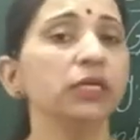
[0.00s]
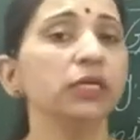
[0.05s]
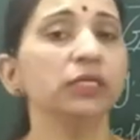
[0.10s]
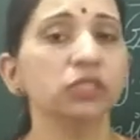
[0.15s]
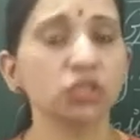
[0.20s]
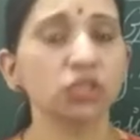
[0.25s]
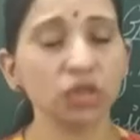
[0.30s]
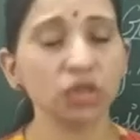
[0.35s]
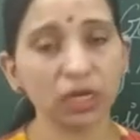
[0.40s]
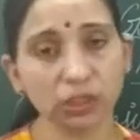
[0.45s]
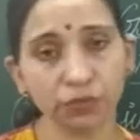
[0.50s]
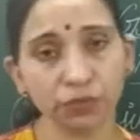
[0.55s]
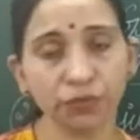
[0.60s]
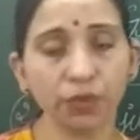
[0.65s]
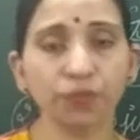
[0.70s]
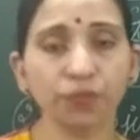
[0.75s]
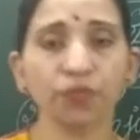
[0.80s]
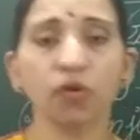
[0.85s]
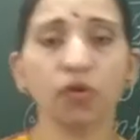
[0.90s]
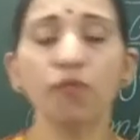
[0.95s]
is
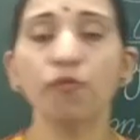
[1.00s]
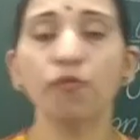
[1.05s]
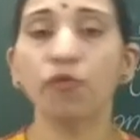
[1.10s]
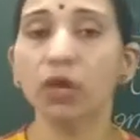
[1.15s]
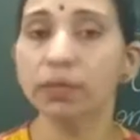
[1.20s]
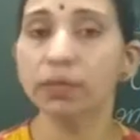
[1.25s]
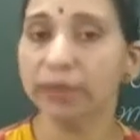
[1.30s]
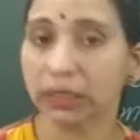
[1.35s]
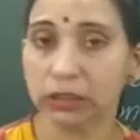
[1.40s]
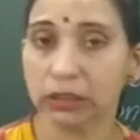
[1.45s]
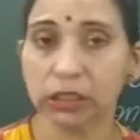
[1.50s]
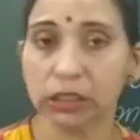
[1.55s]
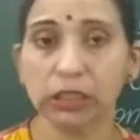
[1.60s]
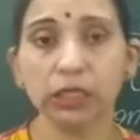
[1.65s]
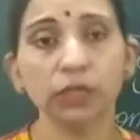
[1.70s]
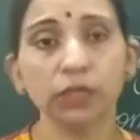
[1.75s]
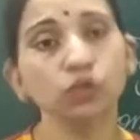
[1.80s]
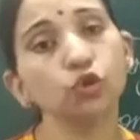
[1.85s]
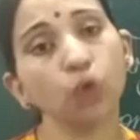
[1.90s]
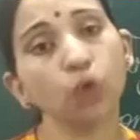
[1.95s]
transferred from one
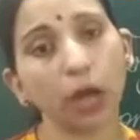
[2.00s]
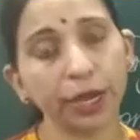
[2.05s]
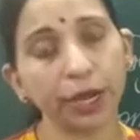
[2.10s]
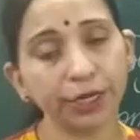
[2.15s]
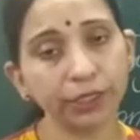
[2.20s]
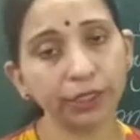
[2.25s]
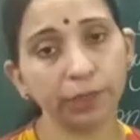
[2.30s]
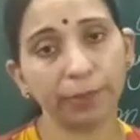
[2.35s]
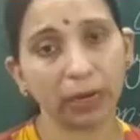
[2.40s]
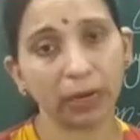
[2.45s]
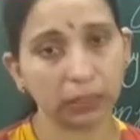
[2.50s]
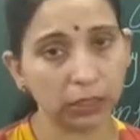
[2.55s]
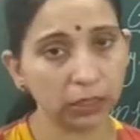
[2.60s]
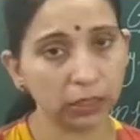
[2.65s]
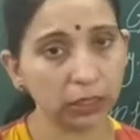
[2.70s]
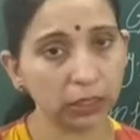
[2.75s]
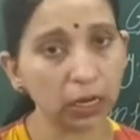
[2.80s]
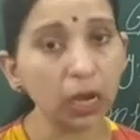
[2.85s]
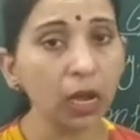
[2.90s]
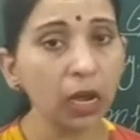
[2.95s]
bacteria to another
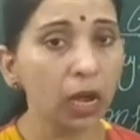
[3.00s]
bacteria.